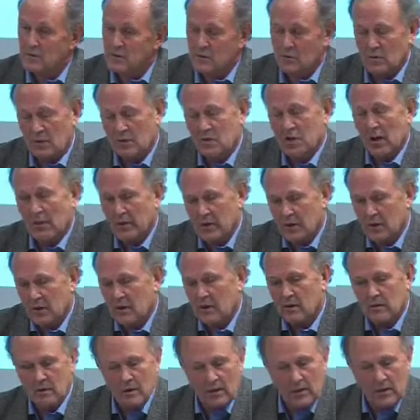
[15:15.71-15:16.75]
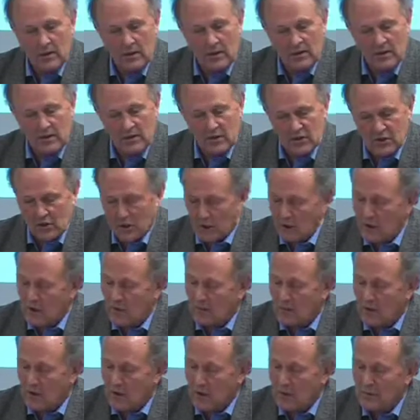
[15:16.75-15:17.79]
to what's happening in their external
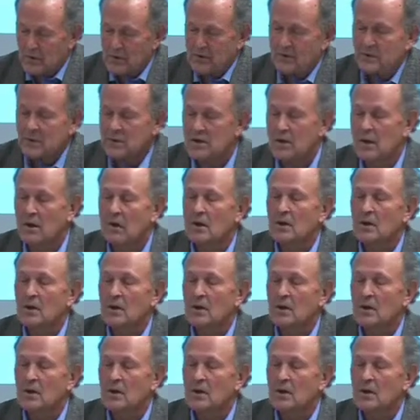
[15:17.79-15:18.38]
environments,